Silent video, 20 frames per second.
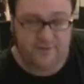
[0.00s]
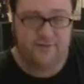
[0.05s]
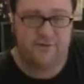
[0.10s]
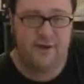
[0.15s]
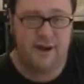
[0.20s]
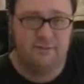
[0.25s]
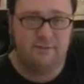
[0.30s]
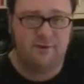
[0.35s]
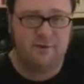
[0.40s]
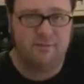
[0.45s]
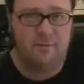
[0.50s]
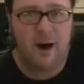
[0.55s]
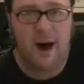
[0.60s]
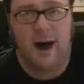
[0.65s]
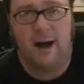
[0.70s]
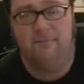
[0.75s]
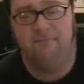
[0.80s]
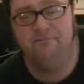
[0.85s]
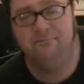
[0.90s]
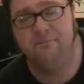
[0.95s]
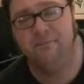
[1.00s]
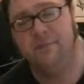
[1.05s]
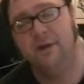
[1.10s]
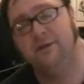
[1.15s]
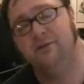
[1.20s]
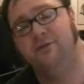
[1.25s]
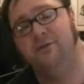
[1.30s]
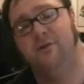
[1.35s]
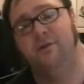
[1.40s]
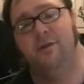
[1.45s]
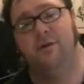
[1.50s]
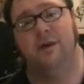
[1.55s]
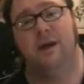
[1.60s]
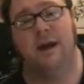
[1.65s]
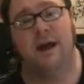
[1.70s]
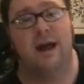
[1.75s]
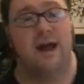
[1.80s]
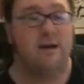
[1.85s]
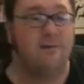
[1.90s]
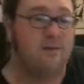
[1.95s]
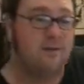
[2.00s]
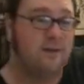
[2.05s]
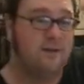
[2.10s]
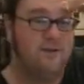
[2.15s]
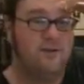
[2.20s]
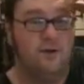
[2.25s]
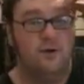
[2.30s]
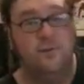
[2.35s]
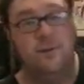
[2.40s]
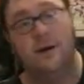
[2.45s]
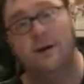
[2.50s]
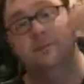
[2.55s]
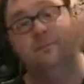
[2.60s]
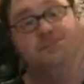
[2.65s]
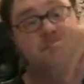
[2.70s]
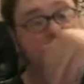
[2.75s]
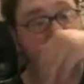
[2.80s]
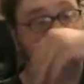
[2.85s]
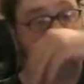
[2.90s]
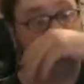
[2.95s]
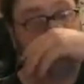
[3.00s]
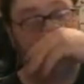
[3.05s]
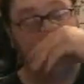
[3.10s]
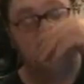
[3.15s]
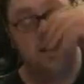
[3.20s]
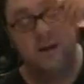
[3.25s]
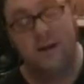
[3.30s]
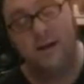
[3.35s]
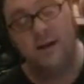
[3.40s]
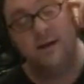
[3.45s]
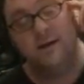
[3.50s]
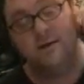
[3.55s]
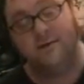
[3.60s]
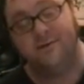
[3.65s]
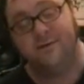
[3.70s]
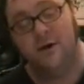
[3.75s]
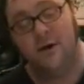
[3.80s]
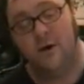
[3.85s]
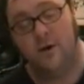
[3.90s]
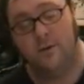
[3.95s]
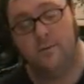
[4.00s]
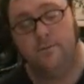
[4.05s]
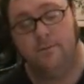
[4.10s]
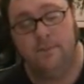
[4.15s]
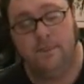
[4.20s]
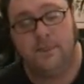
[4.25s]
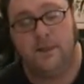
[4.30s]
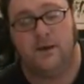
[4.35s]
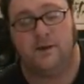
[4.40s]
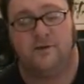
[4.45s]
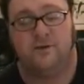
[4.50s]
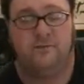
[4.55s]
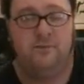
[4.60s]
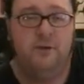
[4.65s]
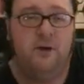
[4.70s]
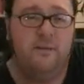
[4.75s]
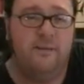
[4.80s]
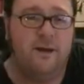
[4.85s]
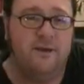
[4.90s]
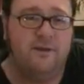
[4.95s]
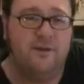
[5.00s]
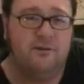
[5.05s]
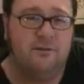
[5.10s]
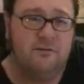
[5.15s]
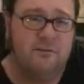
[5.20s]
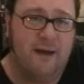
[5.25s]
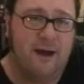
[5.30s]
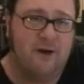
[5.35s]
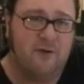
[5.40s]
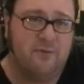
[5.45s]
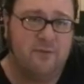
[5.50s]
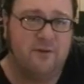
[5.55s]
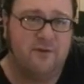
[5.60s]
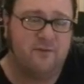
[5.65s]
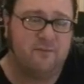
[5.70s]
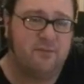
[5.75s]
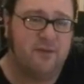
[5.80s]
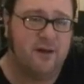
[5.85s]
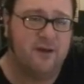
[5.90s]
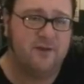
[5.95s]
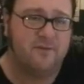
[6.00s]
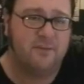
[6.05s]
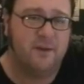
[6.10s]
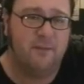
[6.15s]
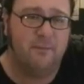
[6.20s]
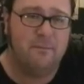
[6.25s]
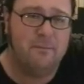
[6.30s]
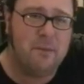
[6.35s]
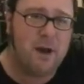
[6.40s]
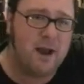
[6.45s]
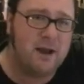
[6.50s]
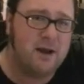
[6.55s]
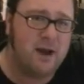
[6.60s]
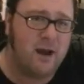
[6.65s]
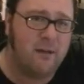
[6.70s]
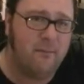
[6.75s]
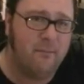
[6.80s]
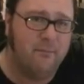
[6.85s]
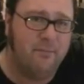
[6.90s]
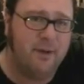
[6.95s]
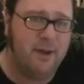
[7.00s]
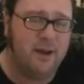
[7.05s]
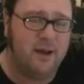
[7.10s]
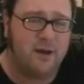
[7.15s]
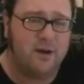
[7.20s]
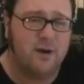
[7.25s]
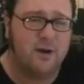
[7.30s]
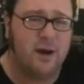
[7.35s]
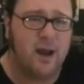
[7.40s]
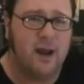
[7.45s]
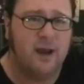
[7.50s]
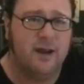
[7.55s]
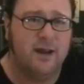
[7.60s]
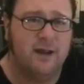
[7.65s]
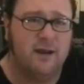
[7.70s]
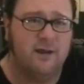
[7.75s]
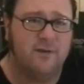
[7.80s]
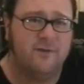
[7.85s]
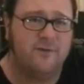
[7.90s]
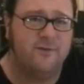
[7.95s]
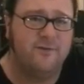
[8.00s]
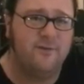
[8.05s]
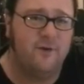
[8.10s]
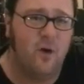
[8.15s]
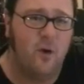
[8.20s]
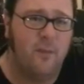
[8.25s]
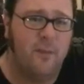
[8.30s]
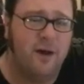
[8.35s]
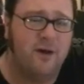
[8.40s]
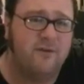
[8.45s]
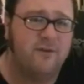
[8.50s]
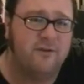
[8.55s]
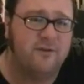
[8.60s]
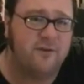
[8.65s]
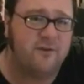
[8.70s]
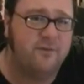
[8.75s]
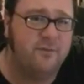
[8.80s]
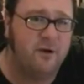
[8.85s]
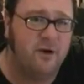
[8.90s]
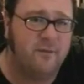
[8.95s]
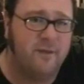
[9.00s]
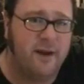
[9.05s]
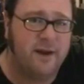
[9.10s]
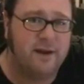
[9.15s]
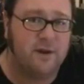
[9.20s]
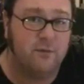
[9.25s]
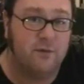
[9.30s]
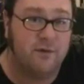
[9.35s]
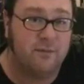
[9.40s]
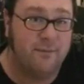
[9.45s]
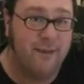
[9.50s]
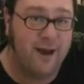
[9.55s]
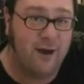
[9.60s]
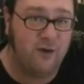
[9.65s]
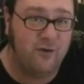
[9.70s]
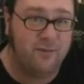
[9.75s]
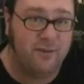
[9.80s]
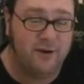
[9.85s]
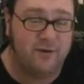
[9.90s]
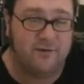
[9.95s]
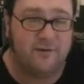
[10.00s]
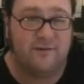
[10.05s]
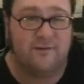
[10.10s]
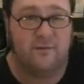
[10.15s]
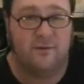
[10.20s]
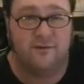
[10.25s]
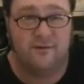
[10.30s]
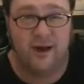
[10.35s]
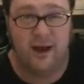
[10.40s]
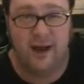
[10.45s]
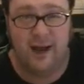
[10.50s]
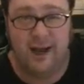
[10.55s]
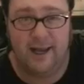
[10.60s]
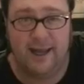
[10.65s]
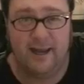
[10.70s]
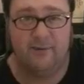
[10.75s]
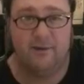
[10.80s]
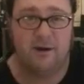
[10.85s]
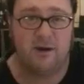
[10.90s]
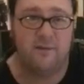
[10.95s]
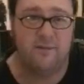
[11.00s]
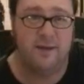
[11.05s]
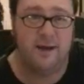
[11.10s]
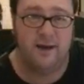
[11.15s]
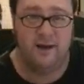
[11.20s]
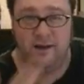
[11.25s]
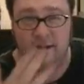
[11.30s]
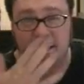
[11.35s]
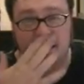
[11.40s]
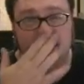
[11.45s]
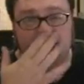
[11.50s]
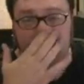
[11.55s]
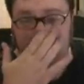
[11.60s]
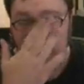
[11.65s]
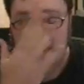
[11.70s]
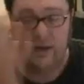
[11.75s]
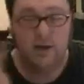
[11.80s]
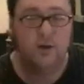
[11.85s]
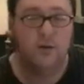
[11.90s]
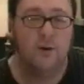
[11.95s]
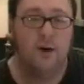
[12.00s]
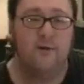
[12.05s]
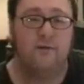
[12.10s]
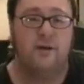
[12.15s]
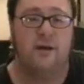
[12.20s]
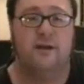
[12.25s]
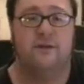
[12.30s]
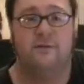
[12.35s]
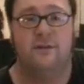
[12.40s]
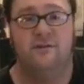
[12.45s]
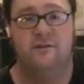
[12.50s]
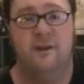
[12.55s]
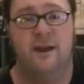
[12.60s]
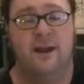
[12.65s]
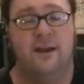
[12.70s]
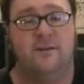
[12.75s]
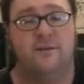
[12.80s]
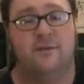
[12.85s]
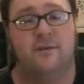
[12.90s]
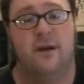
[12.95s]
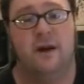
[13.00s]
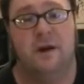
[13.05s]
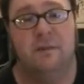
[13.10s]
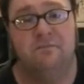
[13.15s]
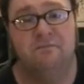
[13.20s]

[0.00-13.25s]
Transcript: the same spot that I have on the tuba. So, experimenting with mouthpiece placement might not be a good idea so much as experimenting with mouthpieces, which I highly recommend whoever gets a chance.